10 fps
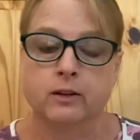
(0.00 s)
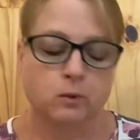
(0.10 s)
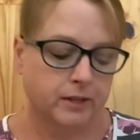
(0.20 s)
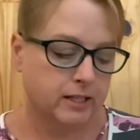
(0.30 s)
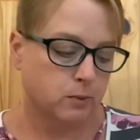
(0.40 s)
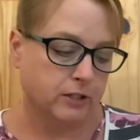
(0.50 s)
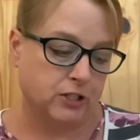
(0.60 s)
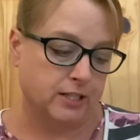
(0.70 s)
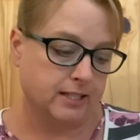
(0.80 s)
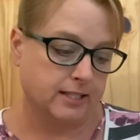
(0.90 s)
Well, that's what
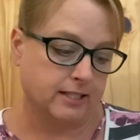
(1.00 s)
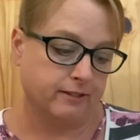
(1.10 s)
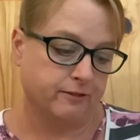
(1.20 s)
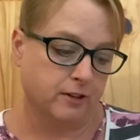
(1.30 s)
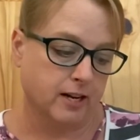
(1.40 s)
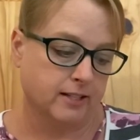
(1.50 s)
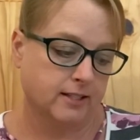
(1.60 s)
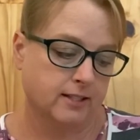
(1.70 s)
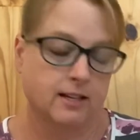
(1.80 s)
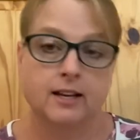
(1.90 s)
Jesus did for
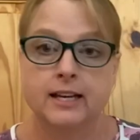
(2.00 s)
us.